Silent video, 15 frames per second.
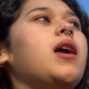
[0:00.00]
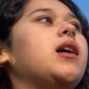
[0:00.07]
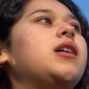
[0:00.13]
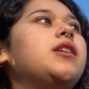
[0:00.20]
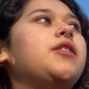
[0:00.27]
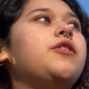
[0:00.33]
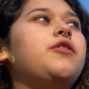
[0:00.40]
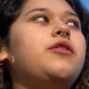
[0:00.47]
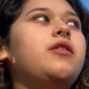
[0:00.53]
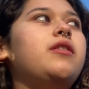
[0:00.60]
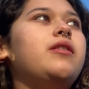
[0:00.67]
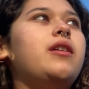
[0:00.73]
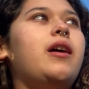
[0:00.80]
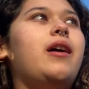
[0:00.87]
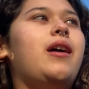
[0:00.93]
Another
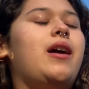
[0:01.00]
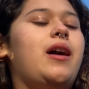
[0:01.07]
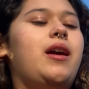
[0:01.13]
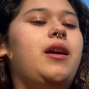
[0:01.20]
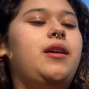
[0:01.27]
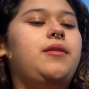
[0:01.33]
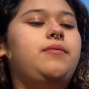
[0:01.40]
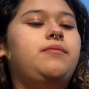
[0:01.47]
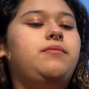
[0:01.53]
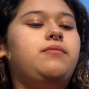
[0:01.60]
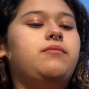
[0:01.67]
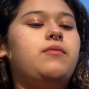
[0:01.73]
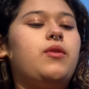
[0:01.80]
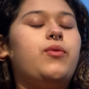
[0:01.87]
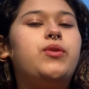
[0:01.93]
thing that I
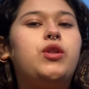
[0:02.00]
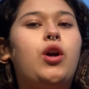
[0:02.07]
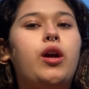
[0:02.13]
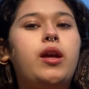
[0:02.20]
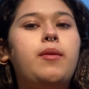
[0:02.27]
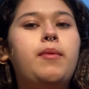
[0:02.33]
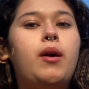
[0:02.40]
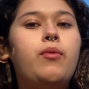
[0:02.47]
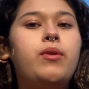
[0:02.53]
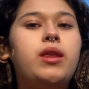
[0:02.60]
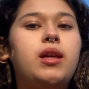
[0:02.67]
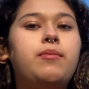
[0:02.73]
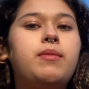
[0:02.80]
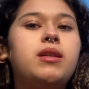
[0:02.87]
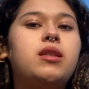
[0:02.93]
was talking about
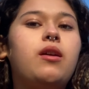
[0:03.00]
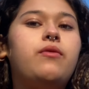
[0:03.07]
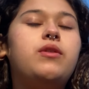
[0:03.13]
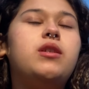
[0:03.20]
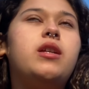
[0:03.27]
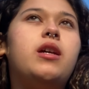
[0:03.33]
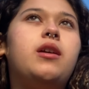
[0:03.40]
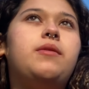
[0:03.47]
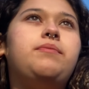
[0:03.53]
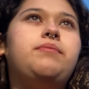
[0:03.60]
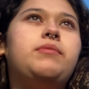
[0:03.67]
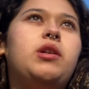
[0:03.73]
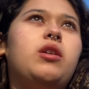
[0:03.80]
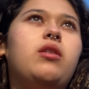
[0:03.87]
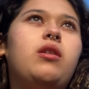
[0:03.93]
within myself today
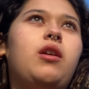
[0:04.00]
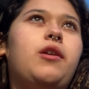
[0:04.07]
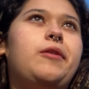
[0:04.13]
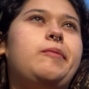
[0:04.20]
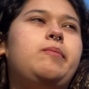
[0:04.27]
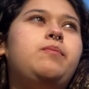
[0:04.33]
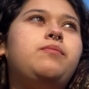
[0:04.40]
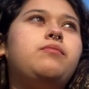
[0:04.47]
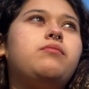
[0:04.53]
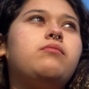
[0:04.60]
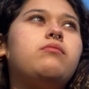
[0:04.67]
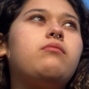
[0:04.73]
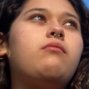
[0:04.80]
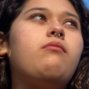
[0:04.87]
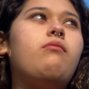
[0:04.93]
earlier
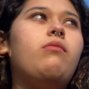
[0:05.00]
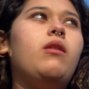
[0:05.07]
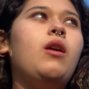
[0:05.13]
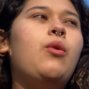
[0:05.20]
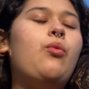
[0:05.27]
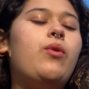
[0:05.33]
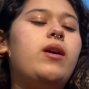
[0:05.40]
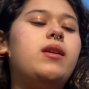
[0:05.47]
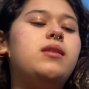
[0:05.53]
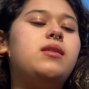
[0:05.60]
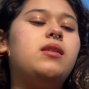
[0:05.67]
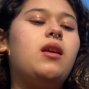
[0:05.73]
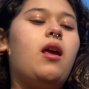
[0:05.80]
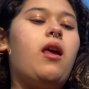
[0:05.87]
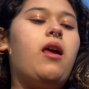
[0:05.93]
was
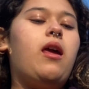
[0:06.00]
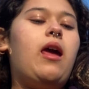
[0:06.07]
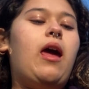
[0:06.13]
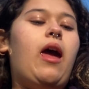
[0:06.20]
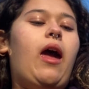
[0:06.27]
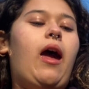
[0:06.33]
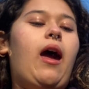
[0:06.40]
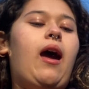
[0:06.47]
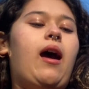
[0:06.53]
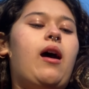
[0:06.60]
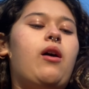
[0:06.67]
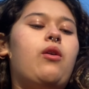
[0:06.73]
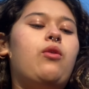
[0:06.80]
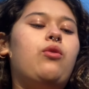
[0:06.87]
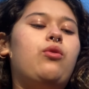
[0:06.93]

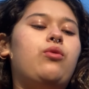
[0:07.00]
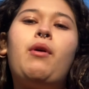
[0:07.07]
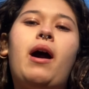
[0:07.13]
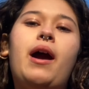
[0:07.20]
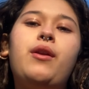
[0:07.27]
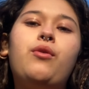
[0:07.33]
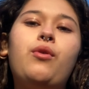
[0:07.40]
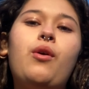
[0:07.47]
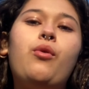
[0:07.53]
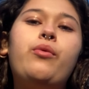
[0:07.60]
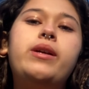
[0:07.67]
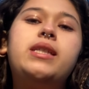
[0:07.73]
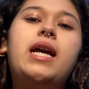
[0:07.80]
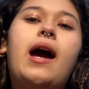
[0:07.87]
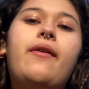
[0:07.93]
how I don't
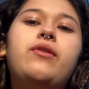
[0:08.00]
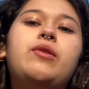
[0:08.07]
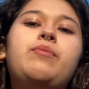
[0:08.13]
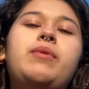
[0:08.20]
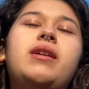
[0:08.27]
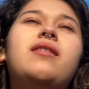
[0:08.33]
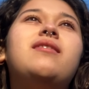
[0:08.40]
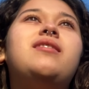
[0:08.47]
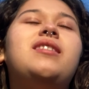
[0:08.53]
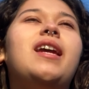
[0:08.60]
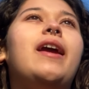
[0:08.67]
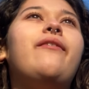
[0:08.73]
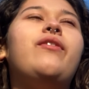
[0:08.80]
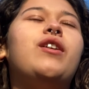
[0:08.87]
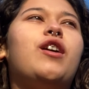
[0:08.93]
always have to be the
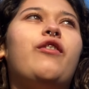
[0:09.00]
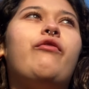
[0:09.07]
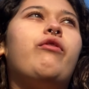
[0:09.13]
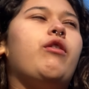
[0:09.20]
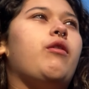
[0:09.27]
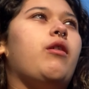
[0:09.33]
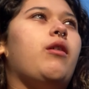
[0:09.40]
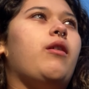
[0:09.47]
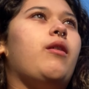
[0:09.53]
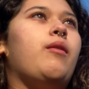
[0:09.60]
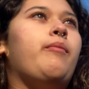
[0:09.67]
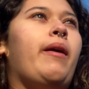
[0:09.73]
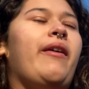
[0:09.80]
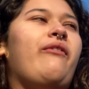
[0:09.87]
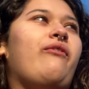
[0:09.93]
savior
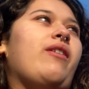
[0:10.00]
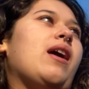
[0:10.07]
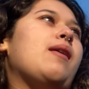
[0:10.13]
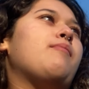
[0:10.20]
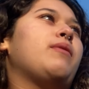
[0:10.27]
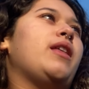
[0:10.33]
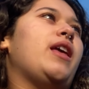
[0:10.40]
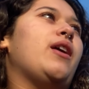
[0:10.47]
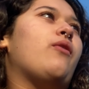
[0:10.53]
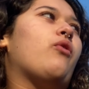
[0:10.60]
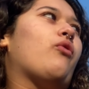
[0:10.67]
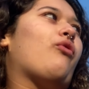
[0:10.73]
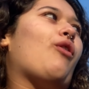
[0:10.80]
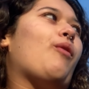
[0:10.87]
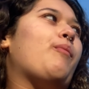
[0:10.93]
for my family
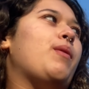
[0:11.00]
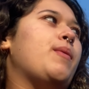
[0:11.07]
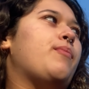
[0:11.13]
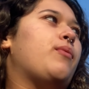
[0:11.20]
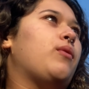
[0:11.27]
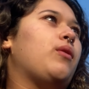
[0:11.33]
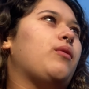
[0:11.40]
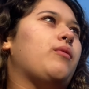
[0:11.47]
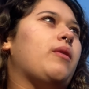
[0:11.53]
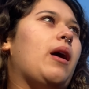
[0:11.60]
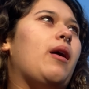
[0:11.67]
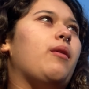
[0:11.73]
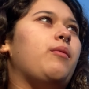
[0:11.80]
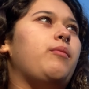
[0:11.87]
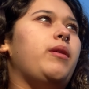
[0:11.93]
or for people
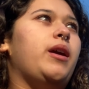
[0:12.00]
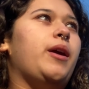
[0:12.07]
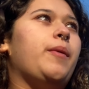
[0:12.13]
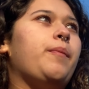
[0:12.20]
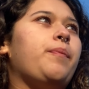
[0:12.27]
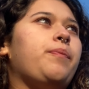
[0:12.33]
around me.